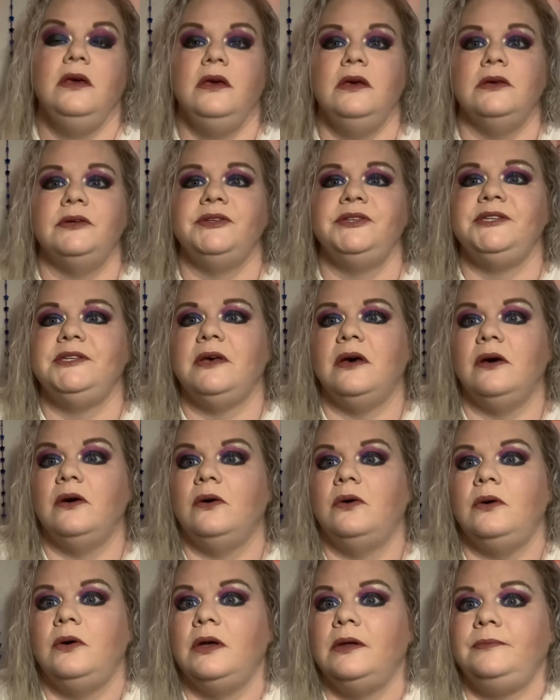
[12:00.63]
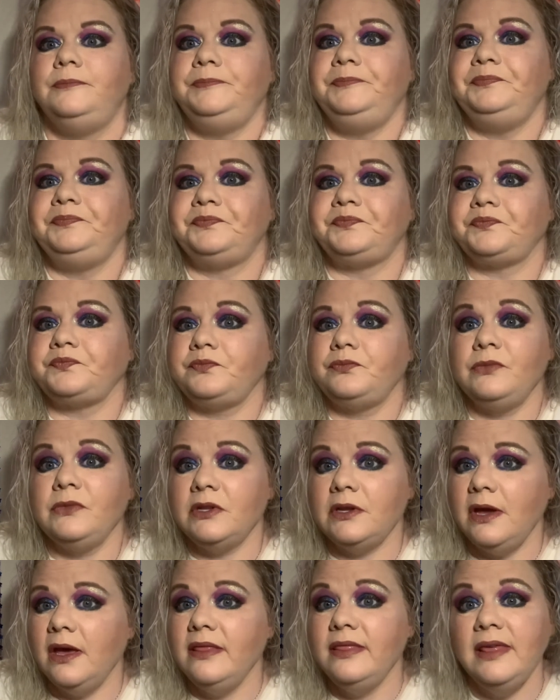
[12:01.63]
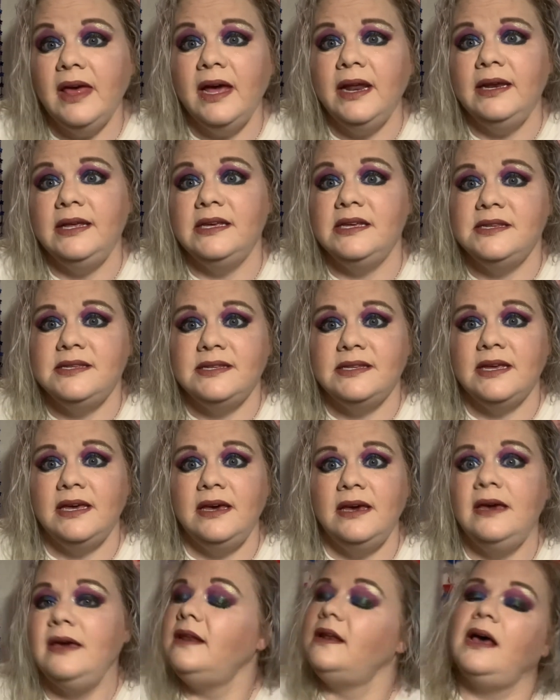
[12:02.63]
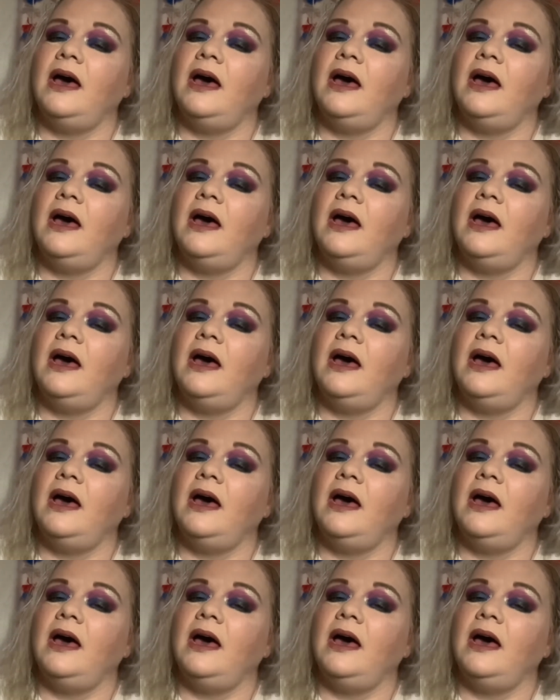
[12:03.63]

So that is it.